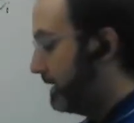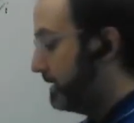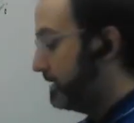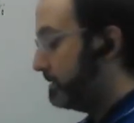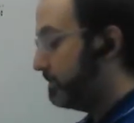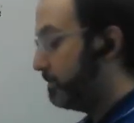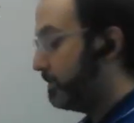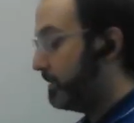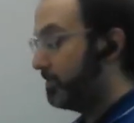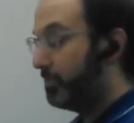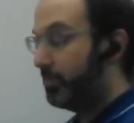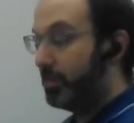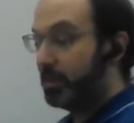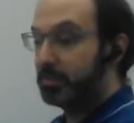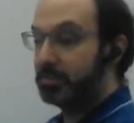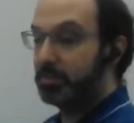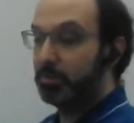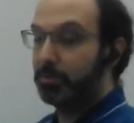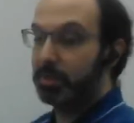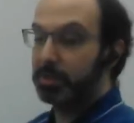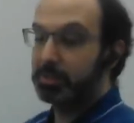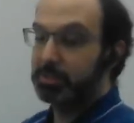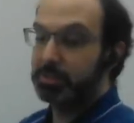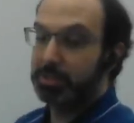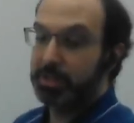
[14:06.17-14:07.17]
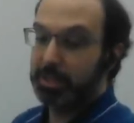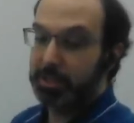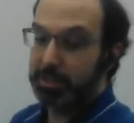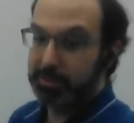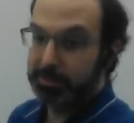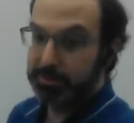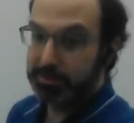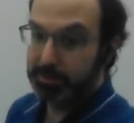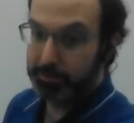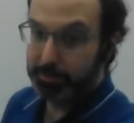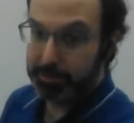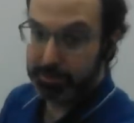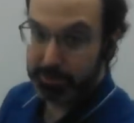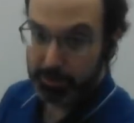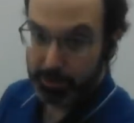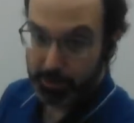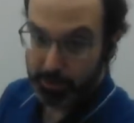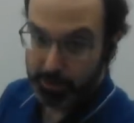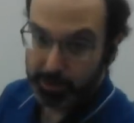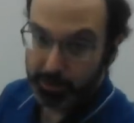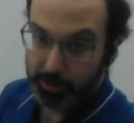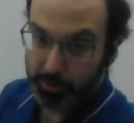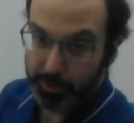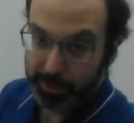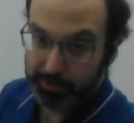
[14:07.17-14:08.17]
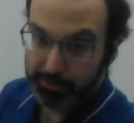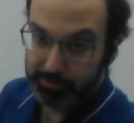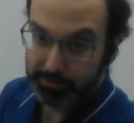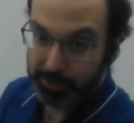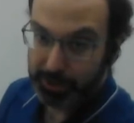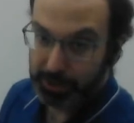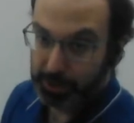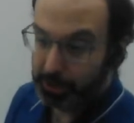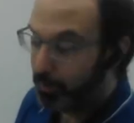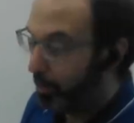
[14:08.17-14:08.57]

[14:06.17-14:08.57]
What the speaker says: It's a big fancy way to say that something isn't going to quite follow